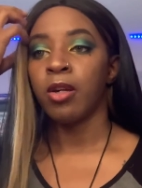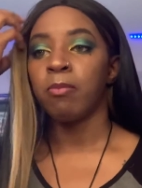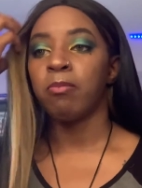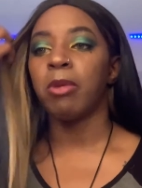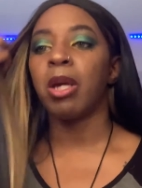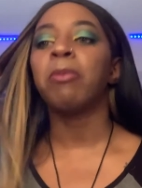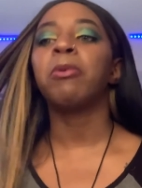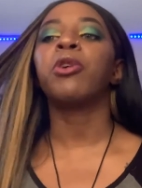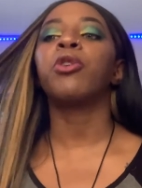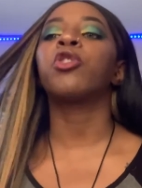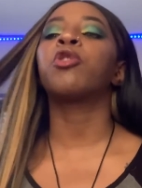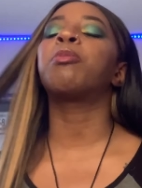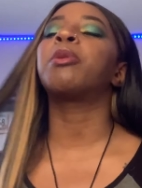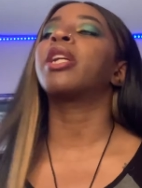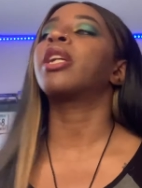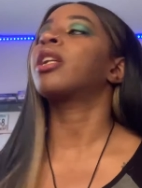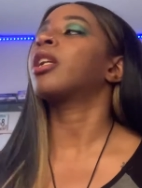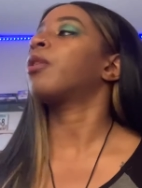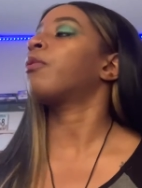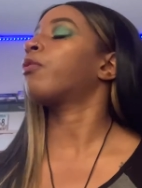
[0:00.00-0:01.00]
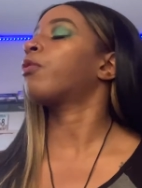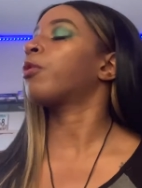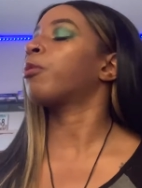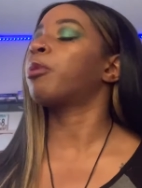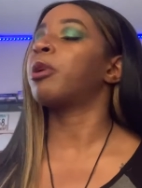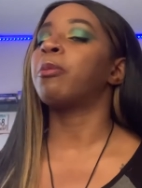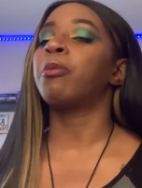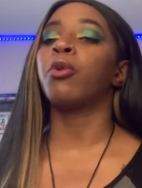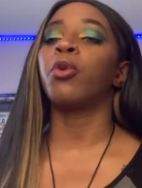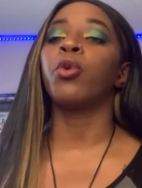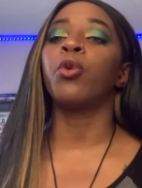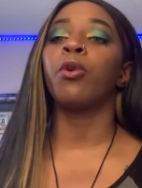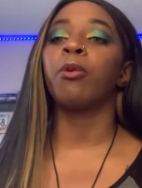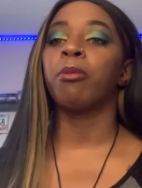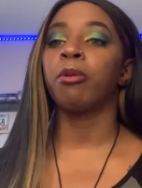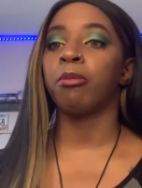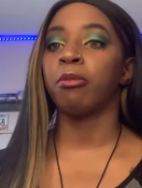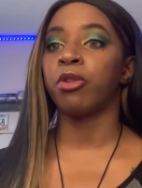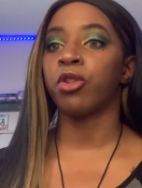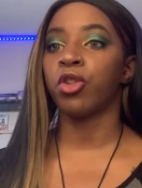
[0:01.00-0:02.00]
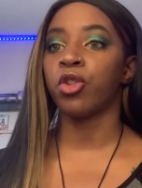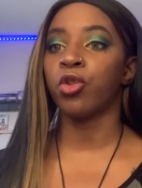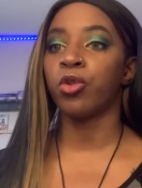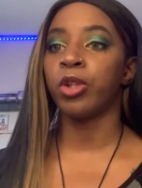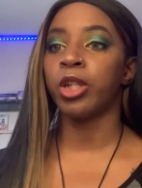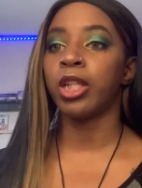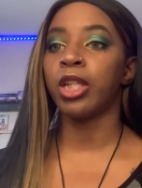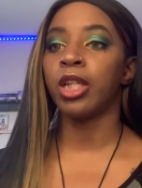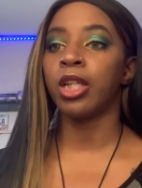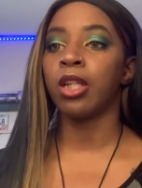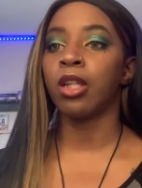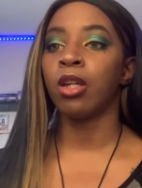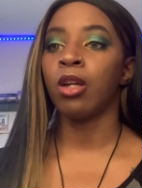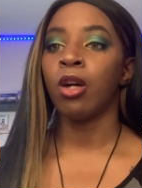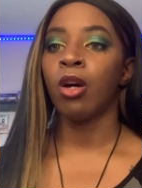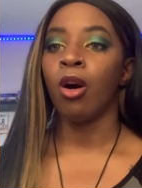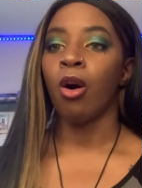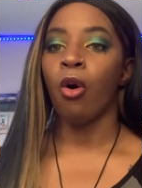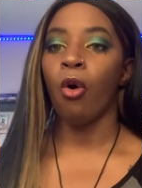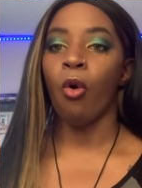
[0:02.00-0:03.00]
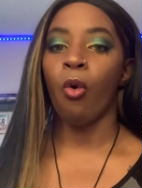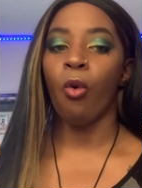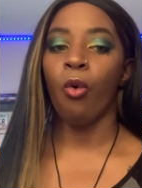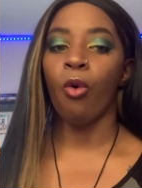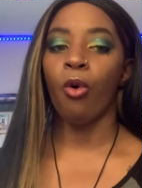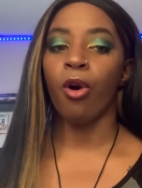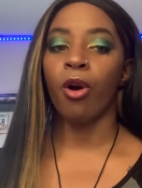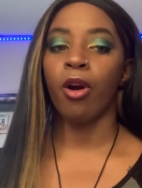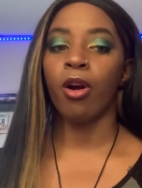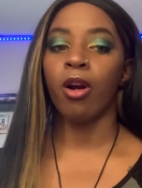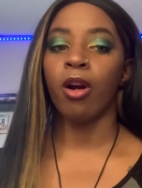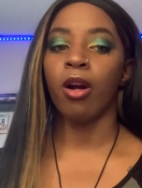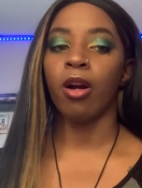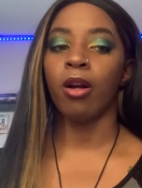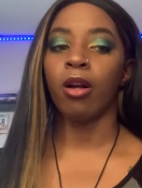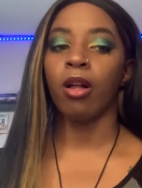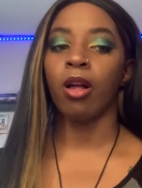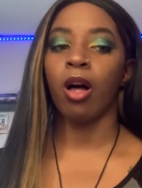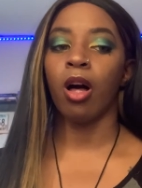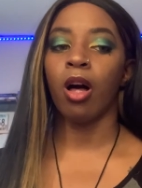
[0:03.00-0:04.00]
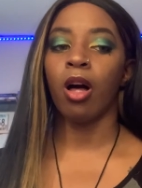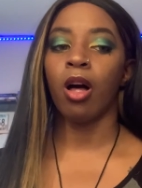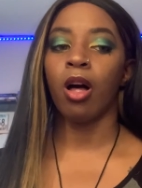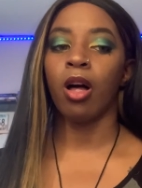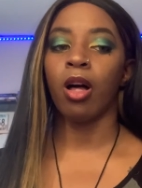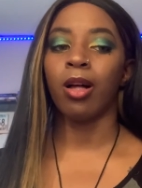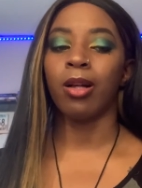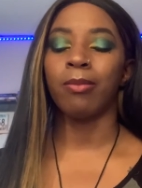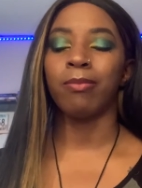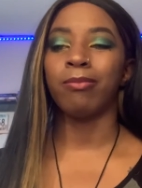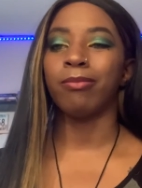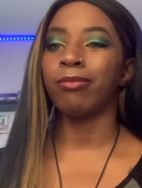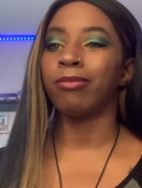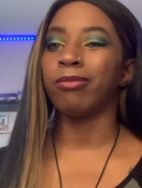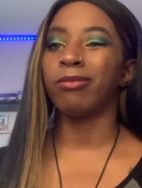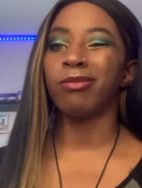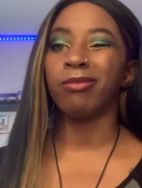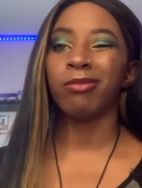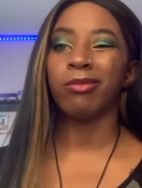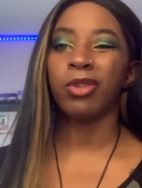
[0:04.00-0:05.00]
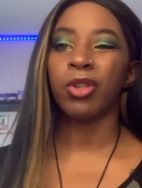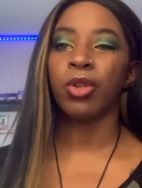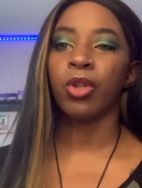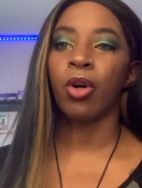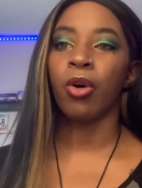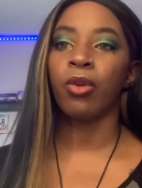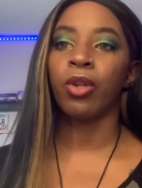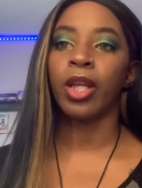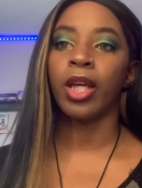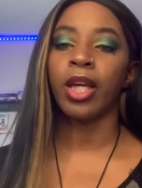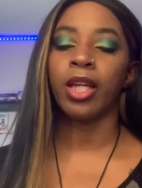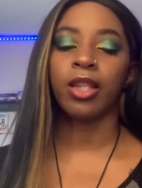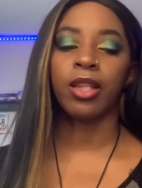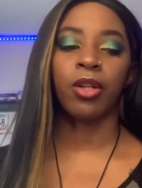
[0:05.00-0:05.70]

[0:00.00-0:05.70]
Maybe you're speaking up for people who have been mistreated or, you know, like